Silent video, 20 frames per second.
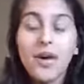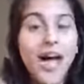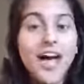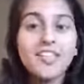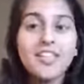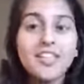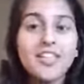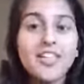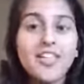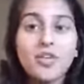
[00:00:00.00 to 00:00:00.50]
but
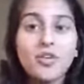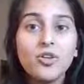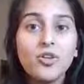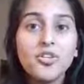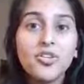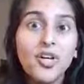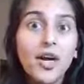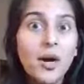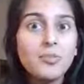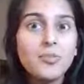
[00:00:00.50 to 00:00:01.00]
as a
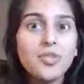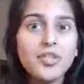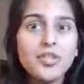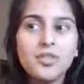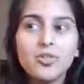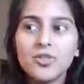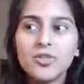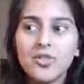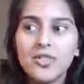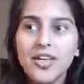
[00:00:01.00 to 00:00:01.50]
healer, it's not up
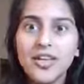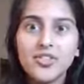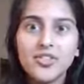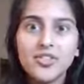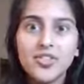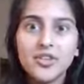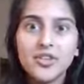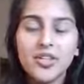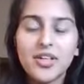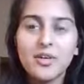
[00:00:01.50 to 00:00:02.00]
to you to
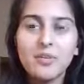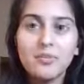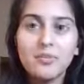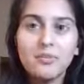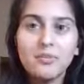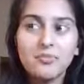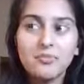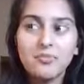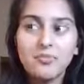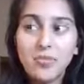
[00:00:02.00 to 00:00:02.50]
necessarily
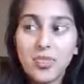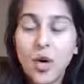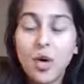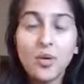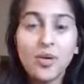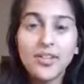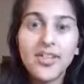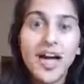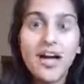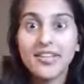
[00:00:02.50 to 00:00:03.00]

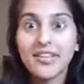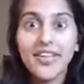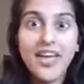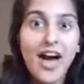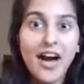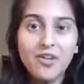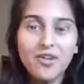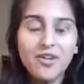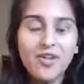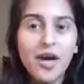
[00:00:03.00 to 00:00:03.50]
know
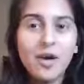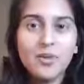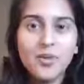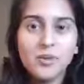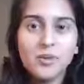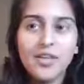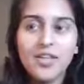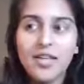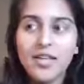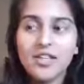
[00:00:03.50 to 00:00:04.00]
exactly how you're going to
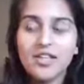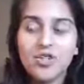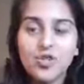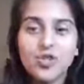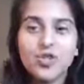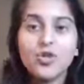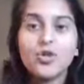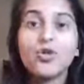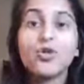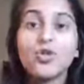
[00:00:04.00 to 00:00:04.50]
help somebody. It's
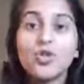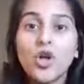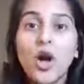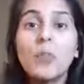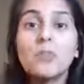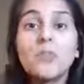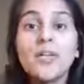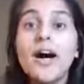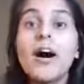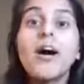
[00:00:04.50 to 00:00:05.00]
just your
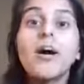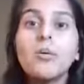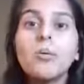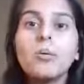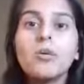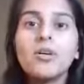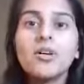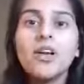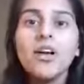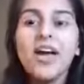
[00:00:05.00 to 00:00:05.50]
job to
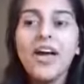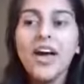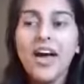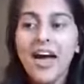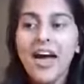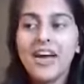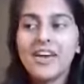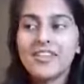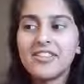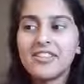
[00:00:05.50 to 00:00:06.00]
help
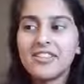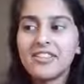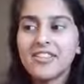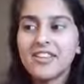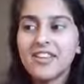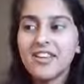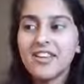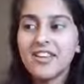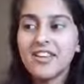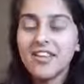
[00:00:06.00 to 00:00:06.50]

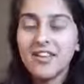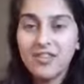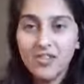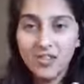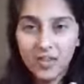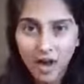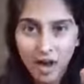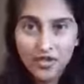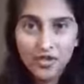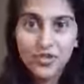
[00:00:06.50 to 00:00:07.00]
and
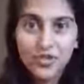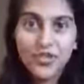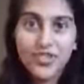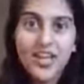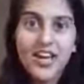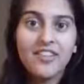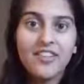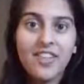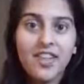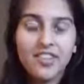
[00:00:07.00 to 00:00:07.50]

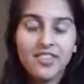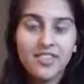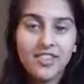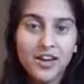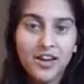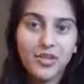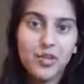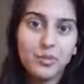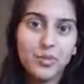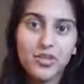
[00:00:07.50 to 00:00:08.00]
understand that
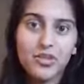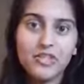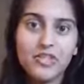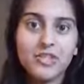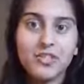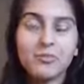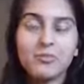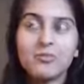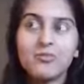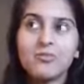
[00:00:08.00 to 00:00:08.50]
the other
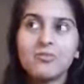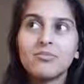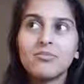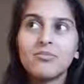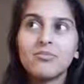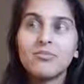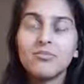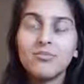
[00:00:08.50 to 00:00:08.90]
person